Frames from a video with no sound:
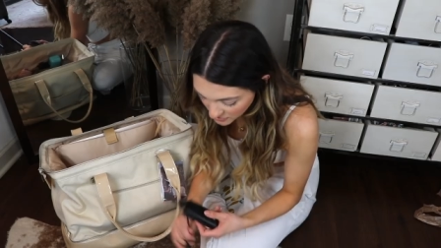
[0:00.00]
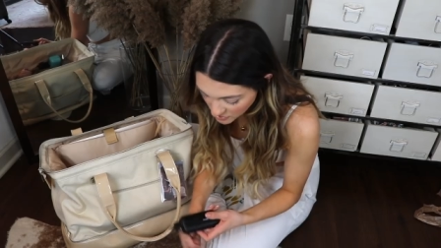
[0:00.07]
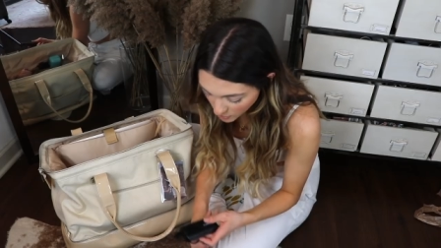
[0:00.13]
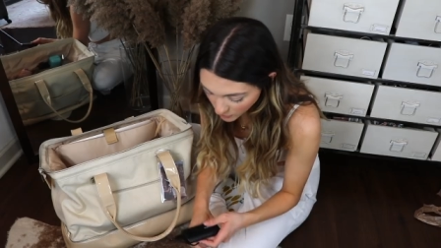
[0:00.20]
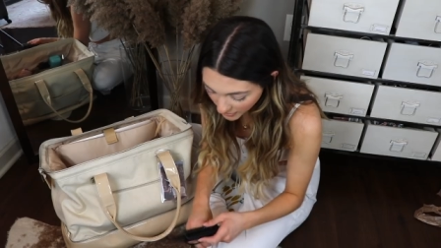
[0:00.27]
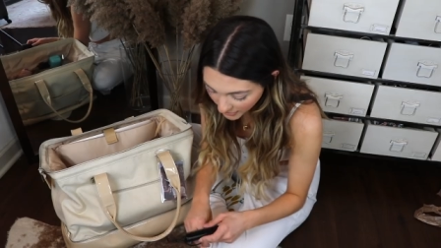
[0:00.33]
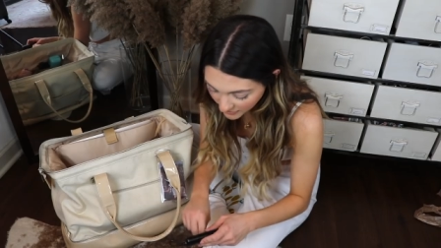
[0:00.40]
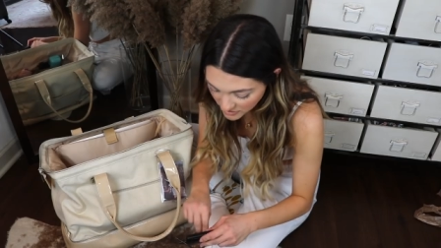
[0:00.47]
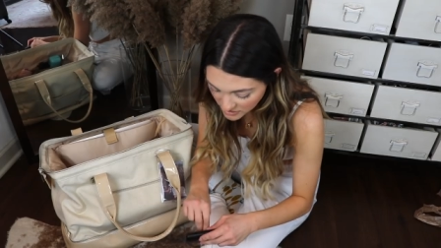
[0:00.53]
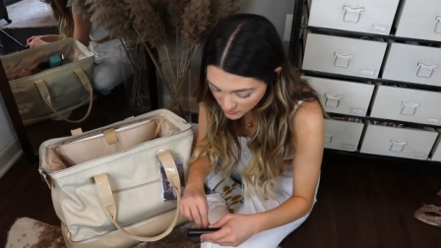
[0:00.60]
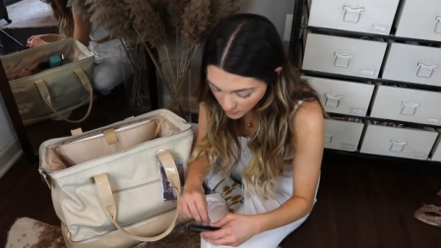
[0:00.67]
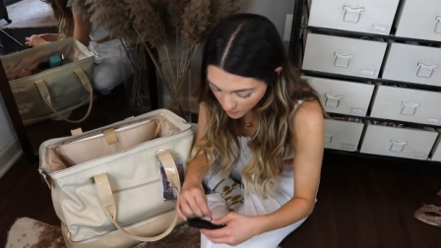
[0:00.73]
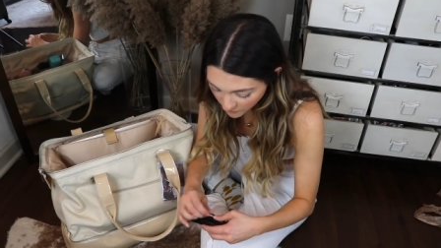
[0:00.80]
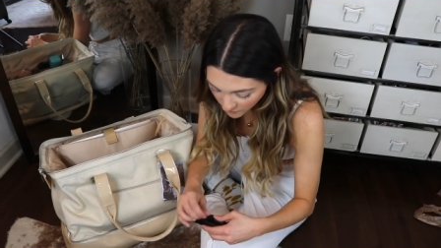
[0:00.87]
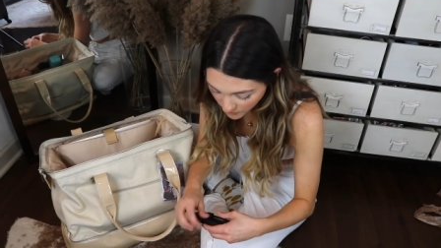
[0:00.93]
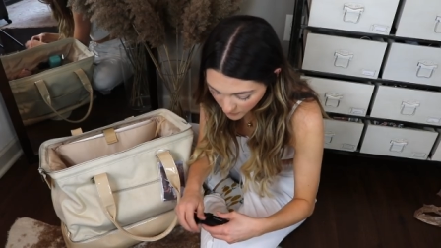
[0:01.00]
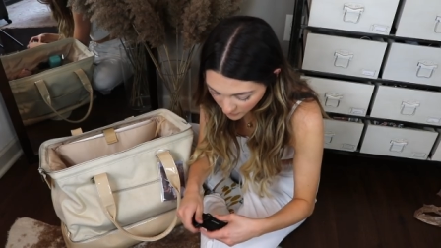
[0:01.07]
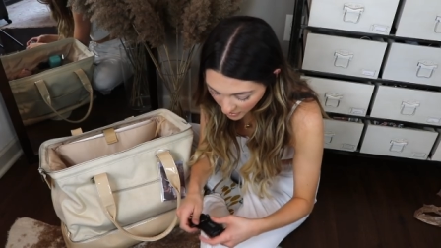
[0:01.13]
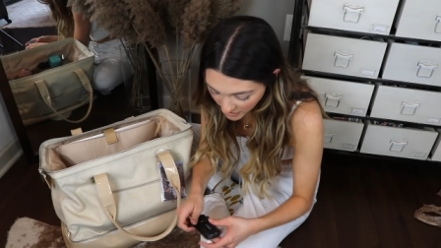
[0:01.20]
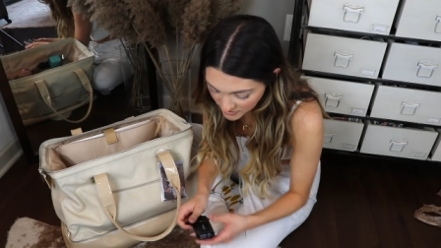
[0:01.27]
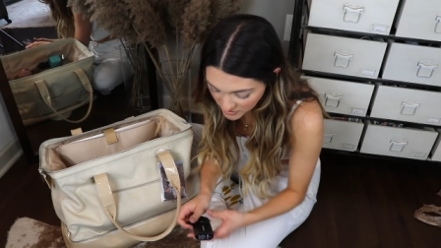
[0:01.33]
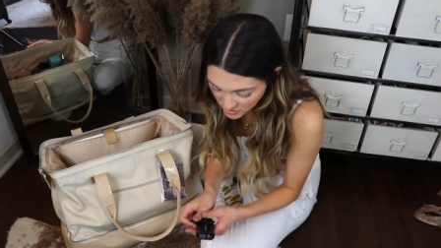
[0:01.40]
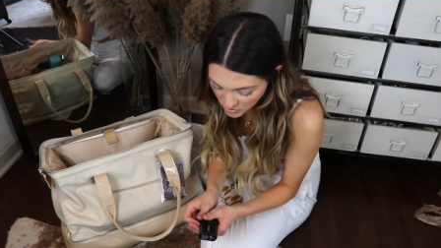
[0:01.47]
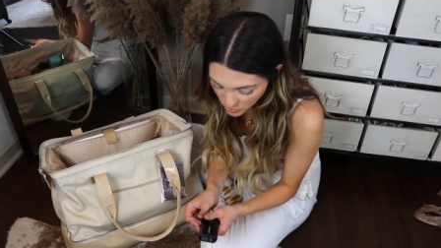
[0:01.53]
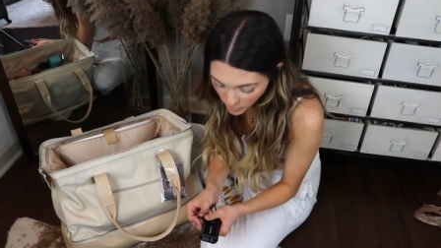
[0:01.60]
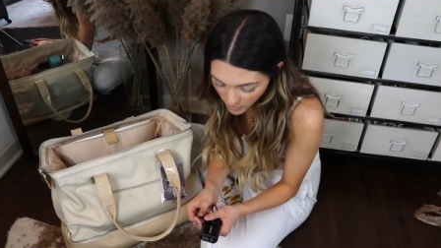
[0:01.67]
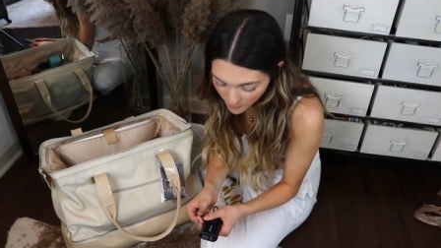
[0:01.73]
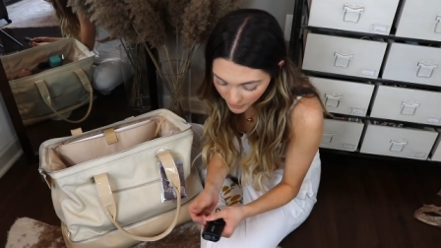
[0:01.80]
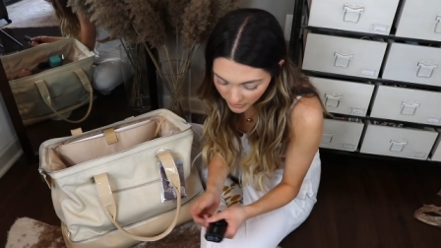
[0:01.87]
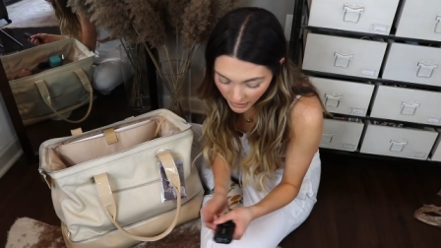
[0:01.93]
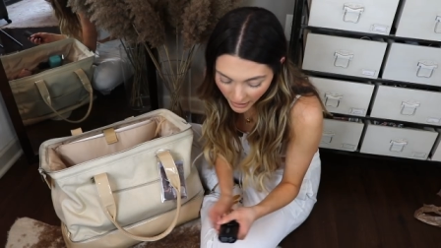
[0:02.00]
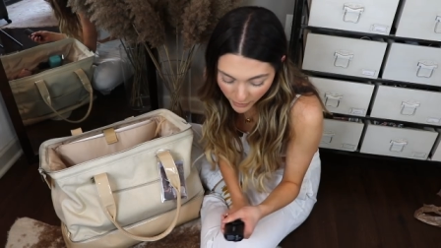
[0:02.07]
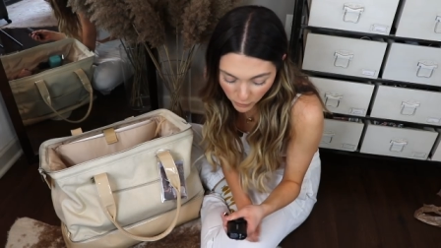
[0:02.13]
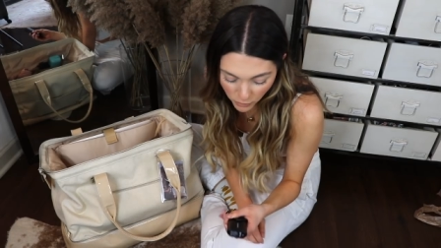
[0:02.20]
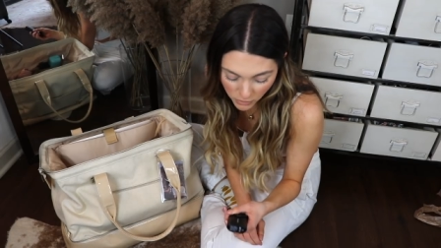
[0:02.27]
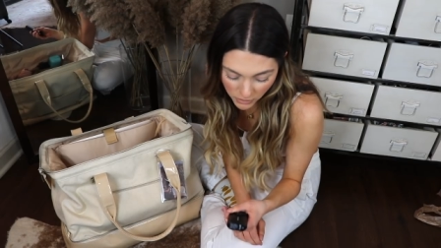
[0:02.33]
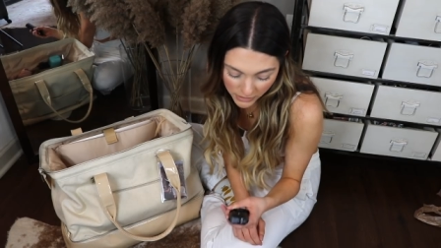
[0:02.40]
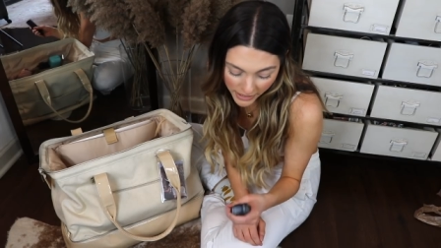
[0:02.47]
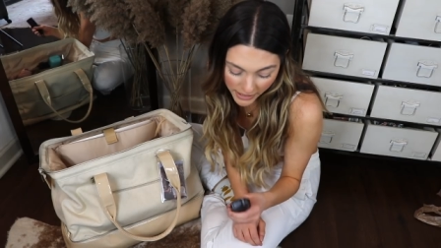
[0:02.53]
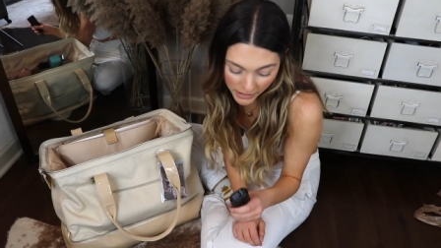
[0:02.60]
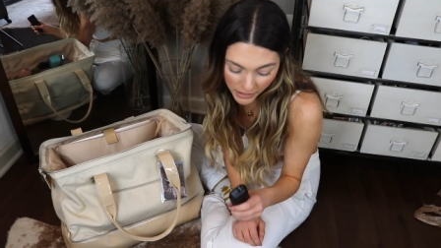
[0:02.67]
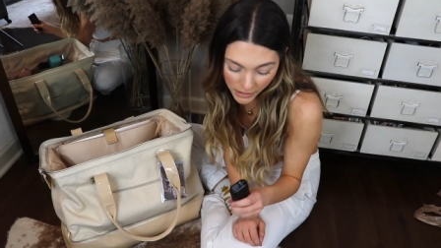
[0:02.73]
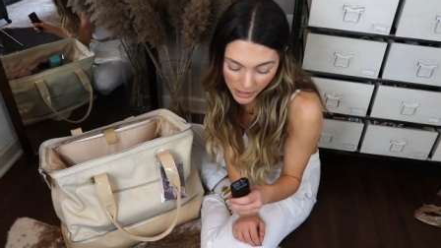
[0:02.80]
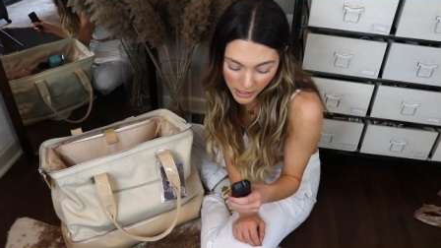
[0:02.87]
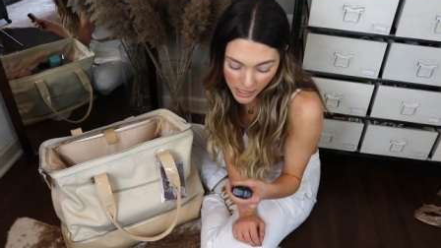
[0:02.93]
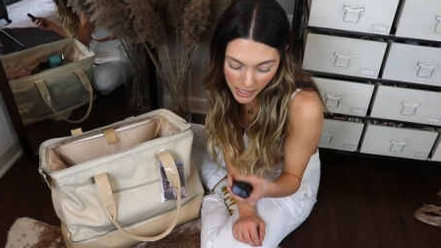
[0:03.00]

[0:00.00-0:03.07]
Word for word: So I got this one from the Verizon store, but I will link